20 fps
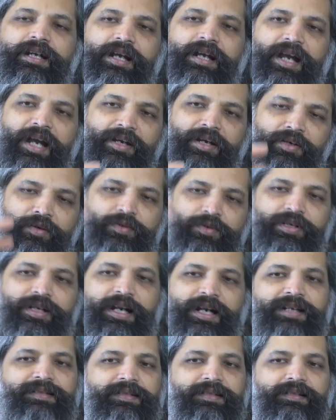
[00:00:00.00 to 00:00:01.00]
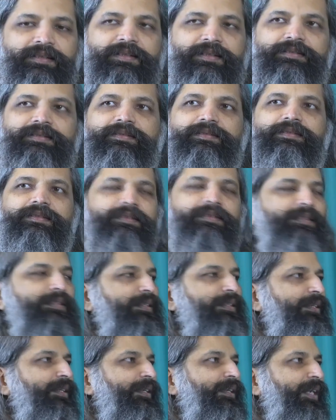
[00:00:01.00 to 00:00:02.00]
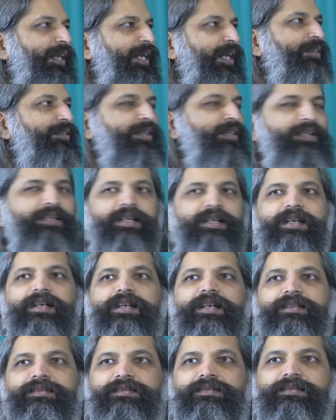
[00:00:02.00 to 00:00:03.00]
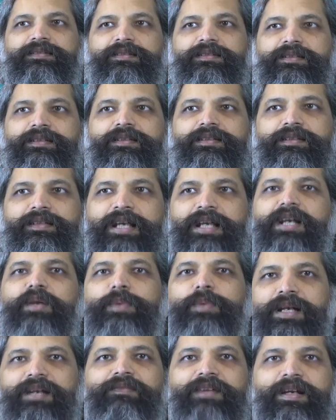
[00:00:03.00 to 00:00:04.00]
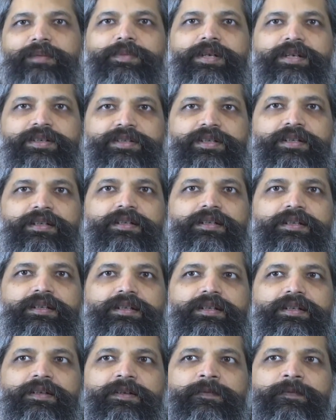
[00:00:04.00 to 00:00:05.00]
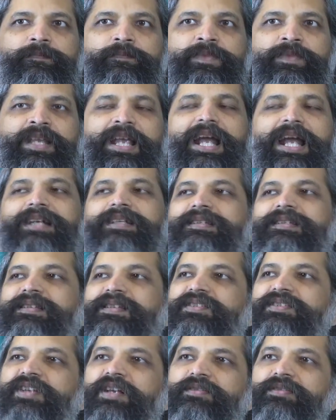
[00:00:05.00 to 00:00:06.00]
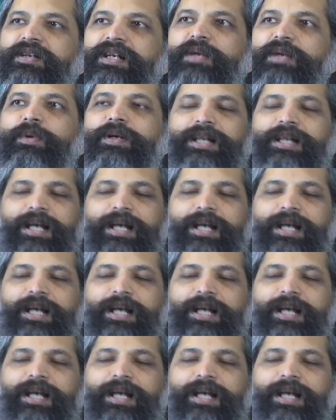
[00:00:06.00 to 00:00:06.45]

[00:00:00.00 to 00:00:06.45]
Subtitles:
and neutralizing this hatred, illness, ill will vibration. And this is generally what